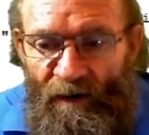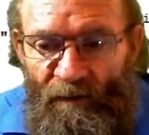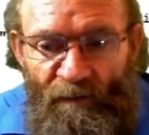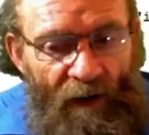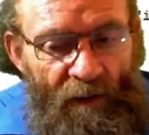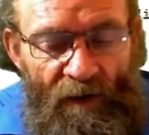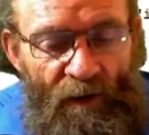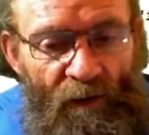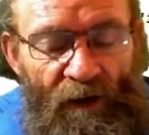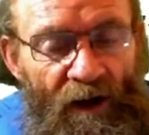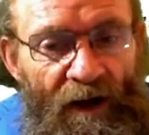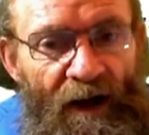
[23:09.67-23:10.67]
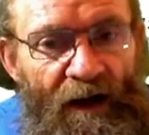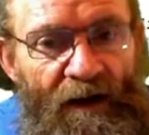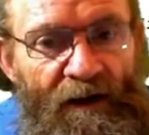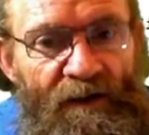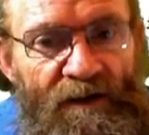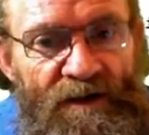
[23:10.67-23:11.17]
maybe you want to
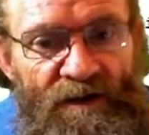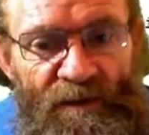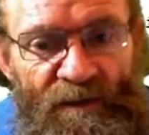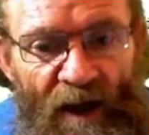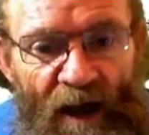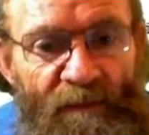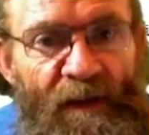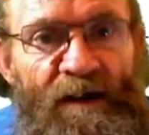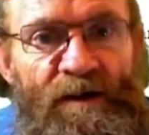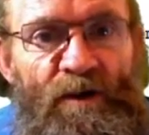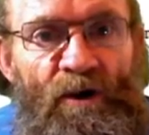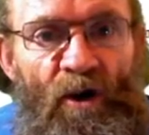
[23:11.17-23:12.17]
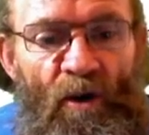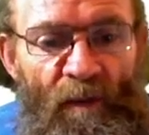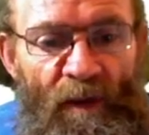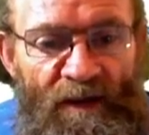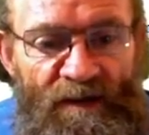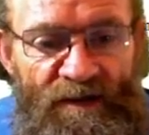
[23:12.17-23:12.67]
just update your
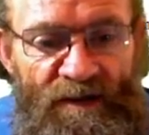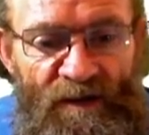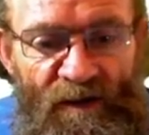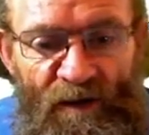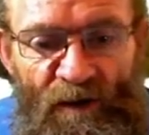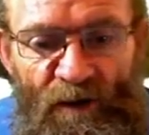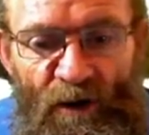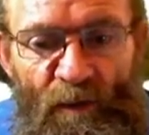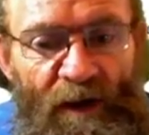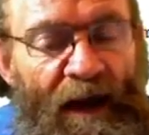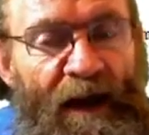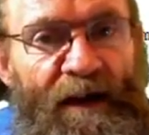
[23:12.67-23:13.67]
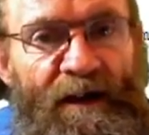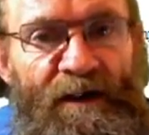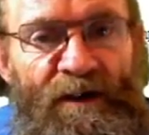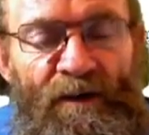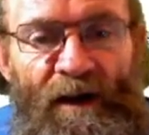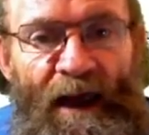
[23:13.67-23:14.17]
comments, or you want to add a
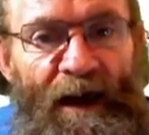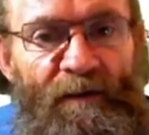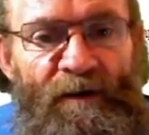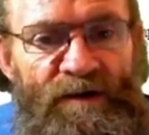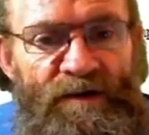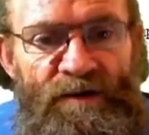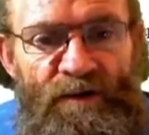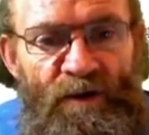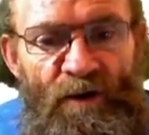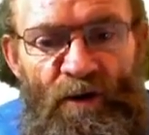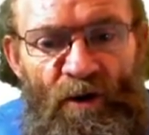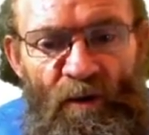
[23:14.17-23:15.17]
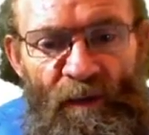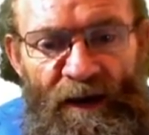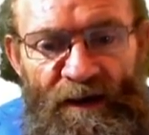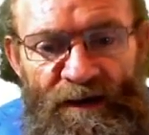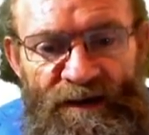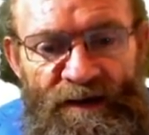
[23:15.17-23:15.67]
new language to your
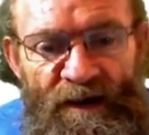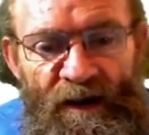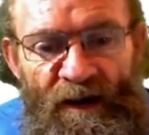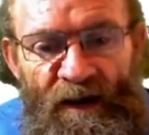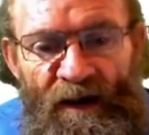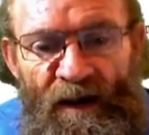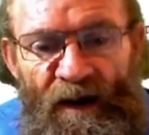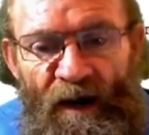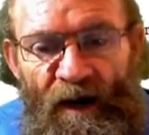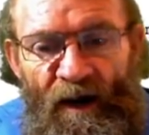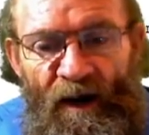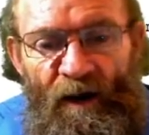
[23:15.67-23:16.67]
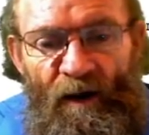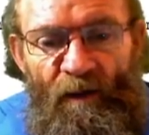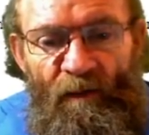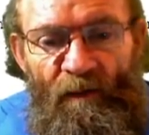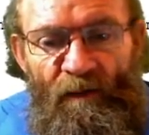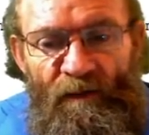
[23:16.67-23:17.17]
comments,
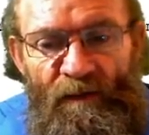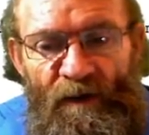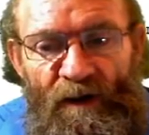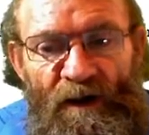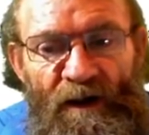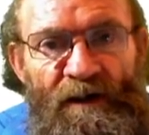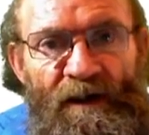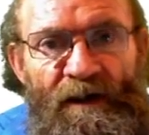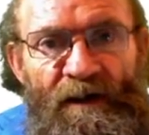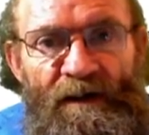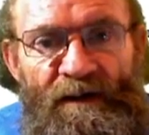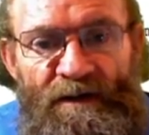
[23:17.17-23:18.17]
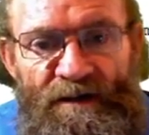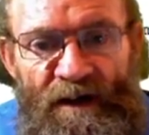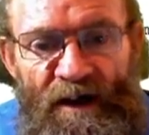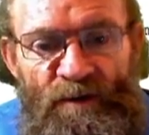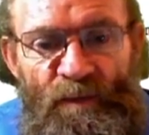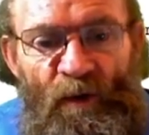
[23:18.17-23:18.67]
you can literally just
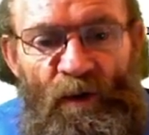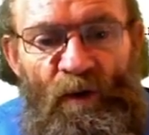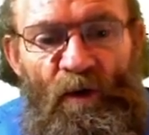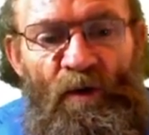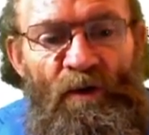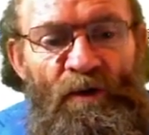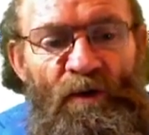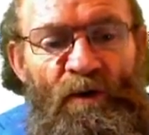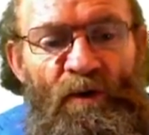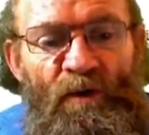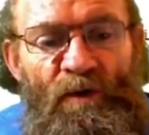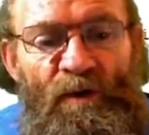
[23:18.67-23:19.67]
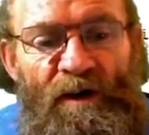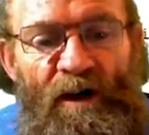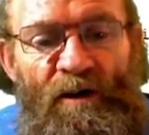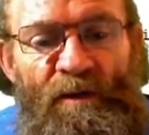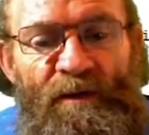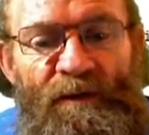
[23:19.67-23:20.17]
export all your
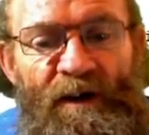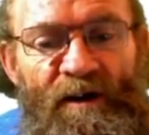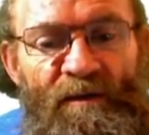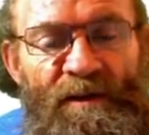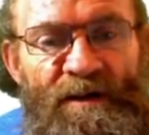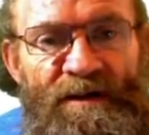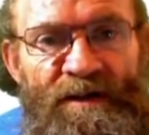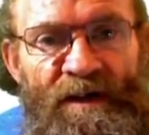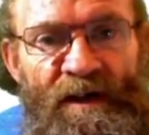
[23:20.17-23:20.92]
global variables,